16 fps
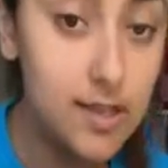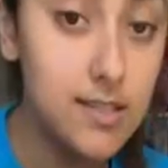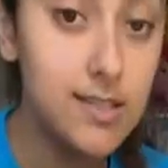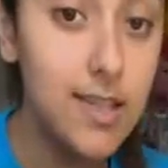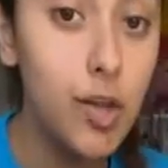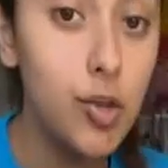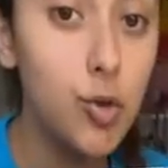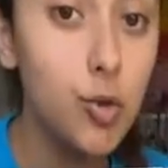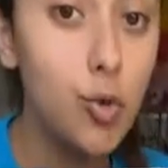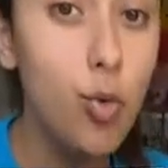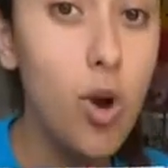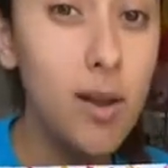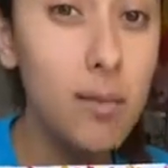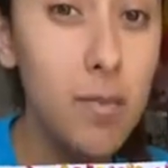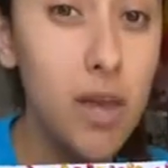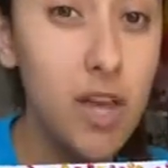is that you
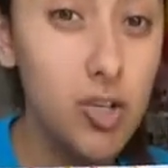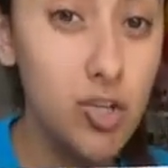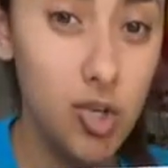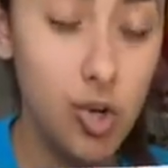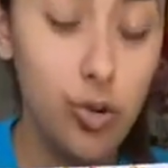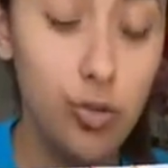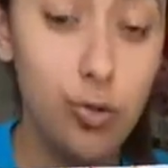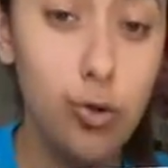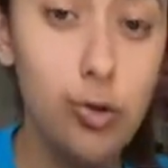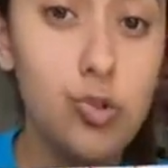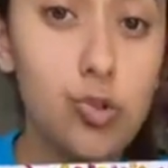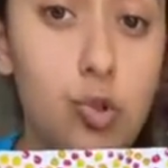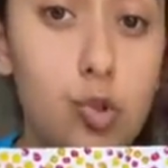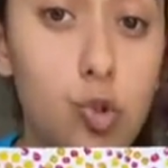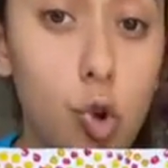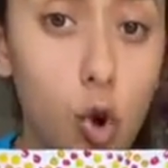want to make sure there's
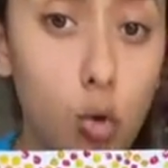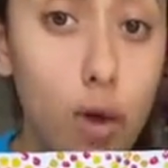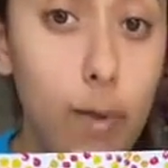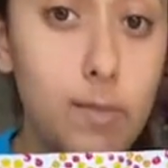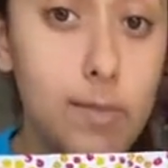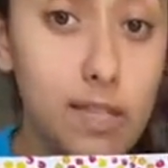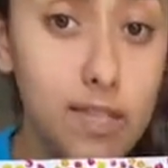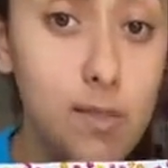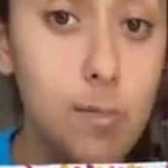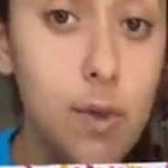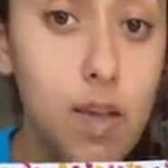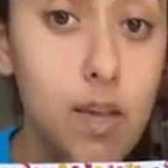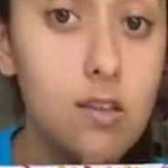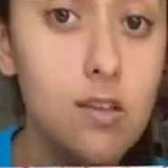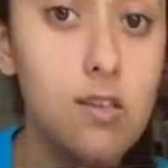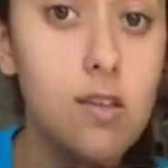no empty
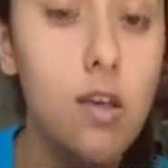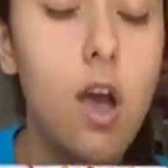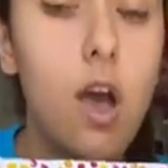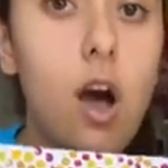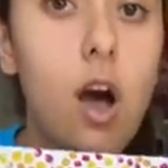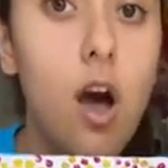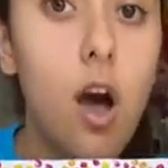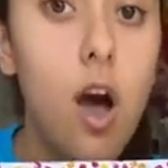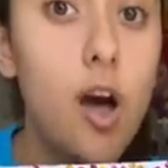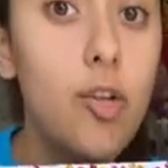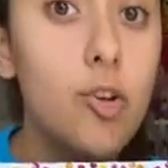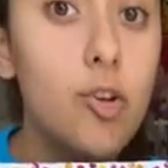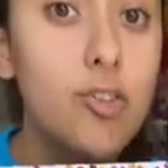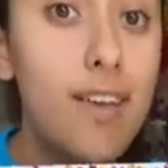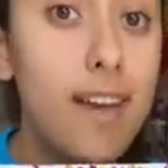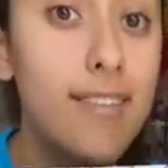space
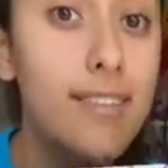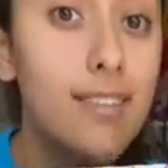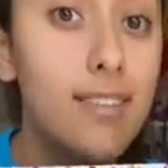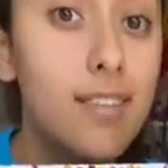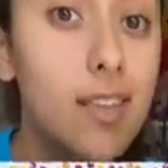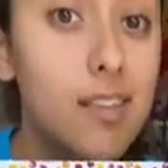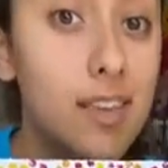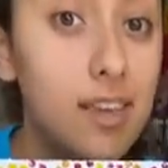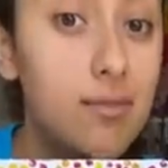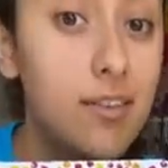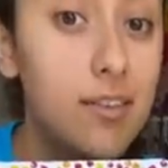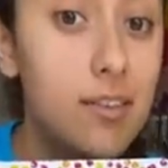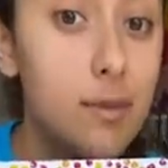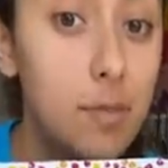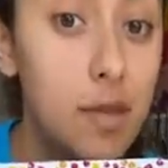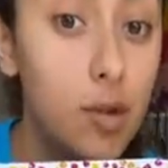other than the leaf
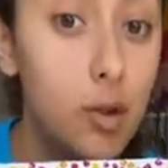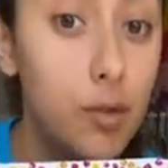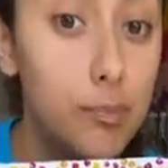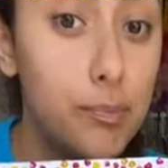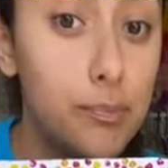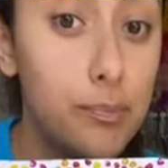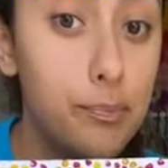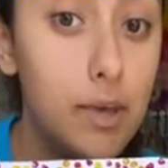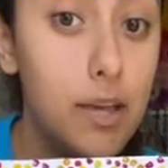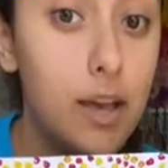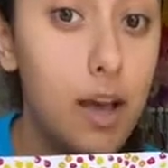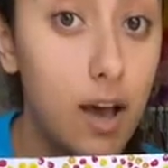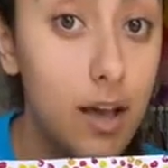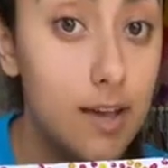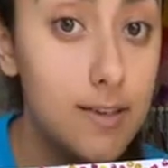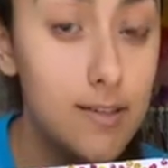in the middle,
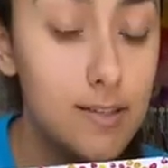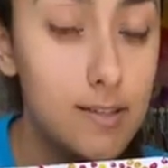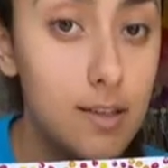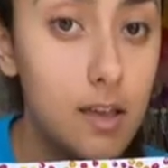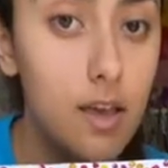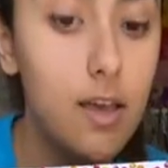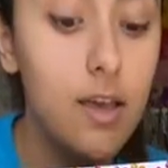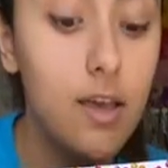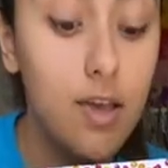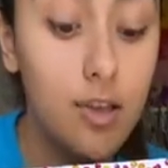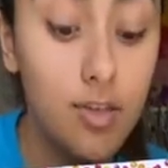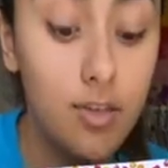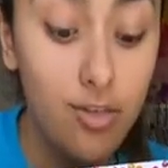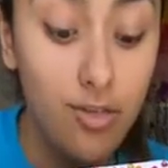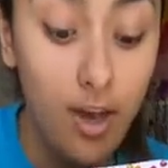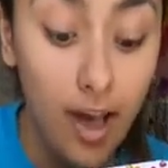because
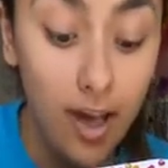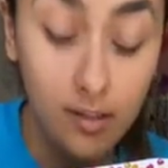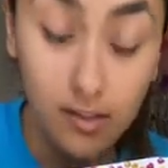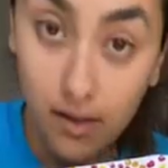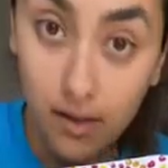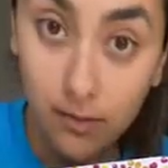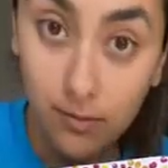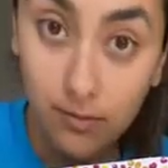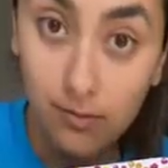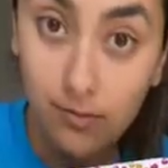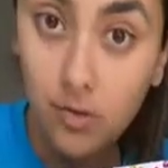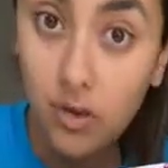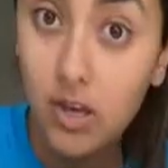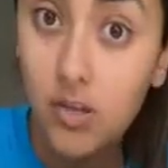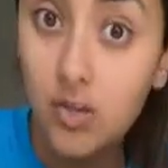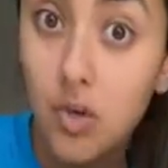that leaf
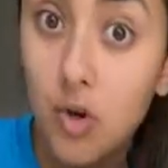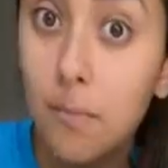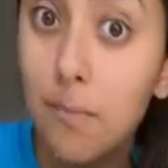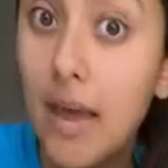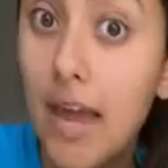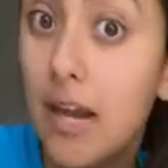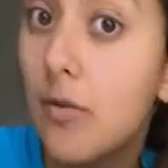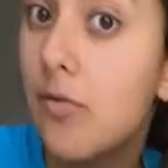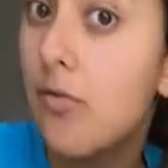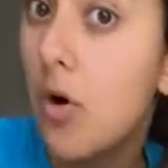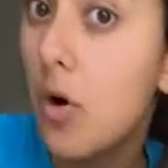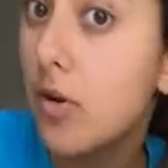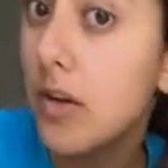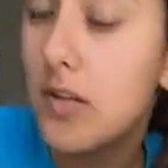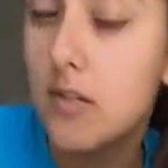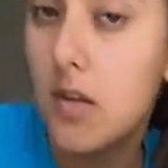is your main
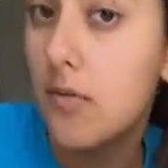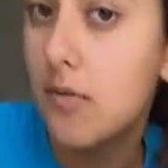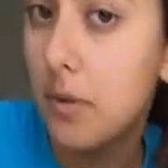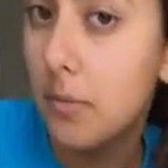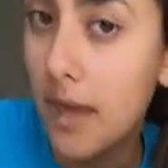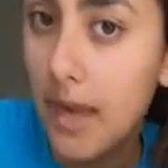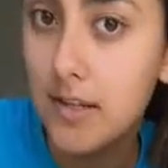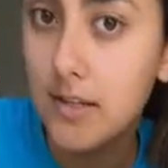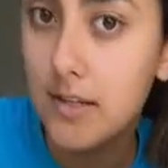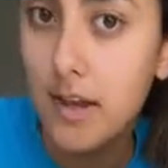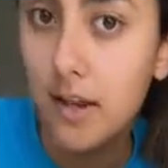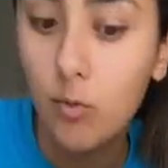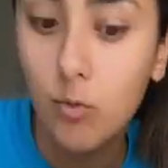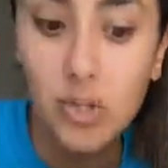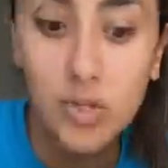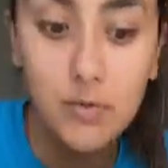focus of your
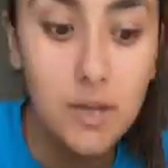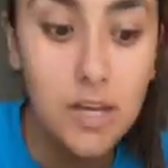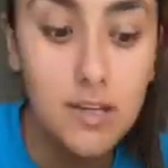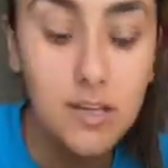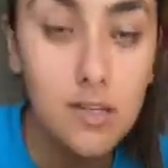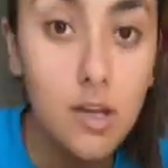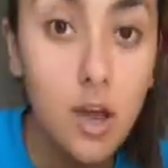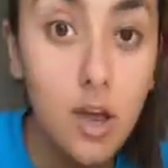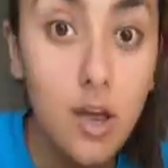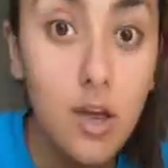painting, which means